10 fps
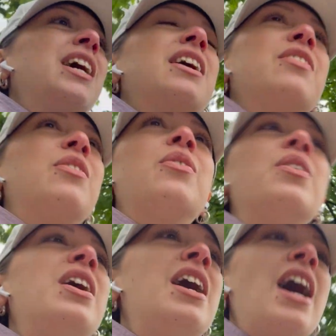I don't know.
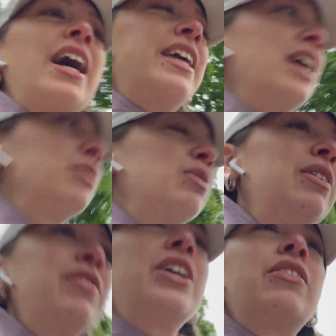I can't really
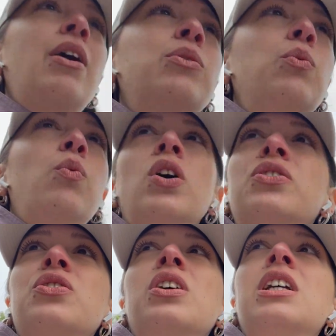figure out what
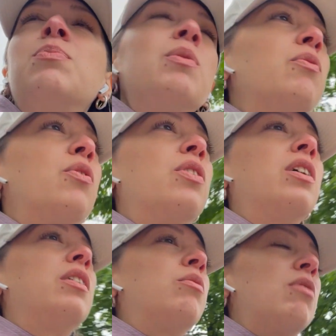to eat before
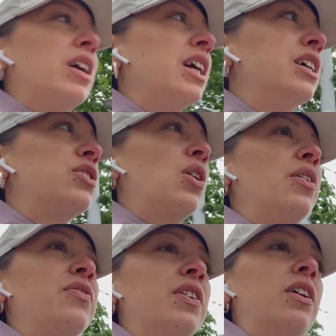running, so I
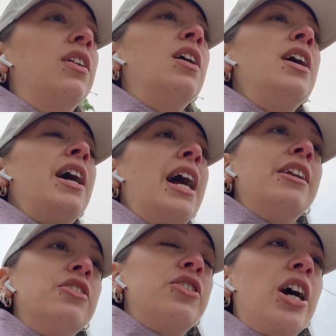feel
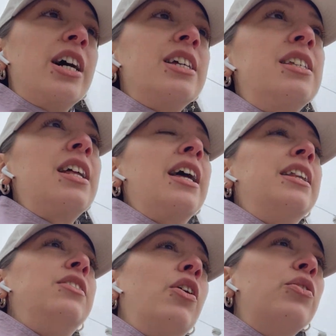energized
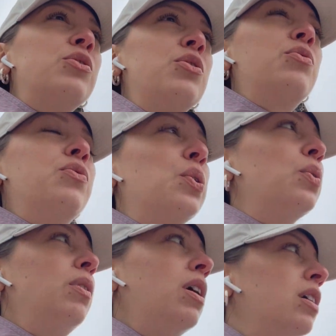and not too
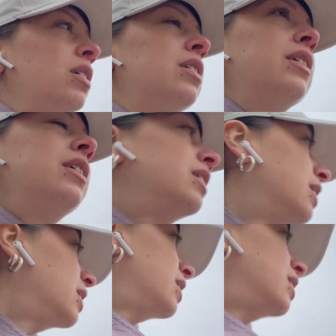full.
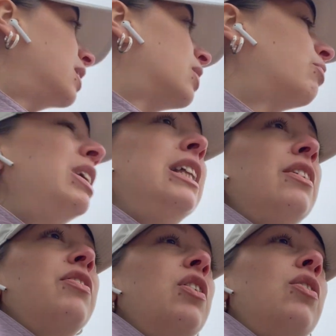Really
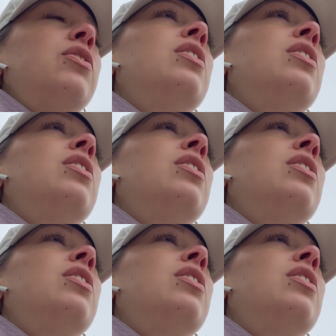difficult.